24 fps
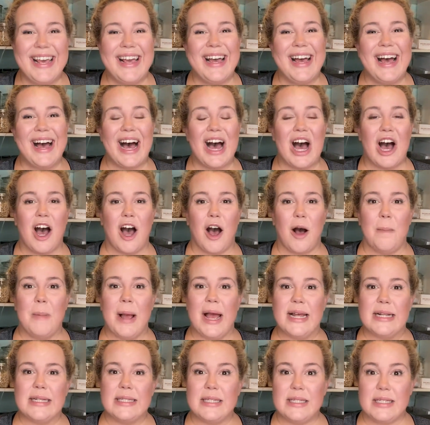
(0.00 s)

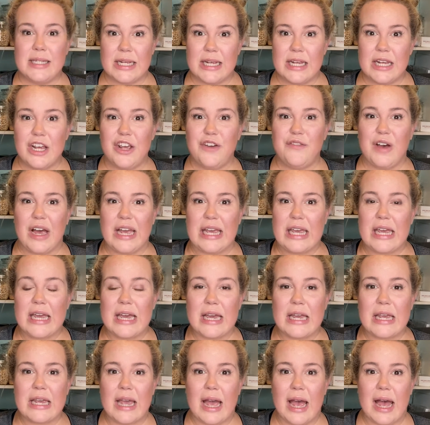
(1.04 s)
and see if I
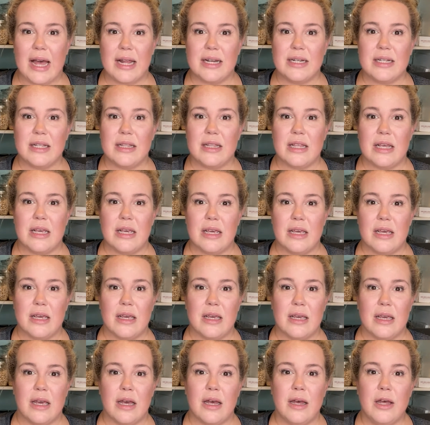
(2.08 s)
can't get
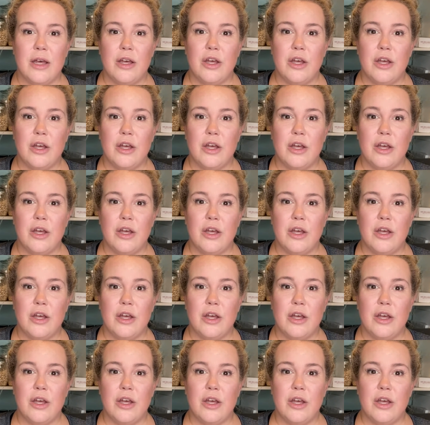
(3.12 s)
the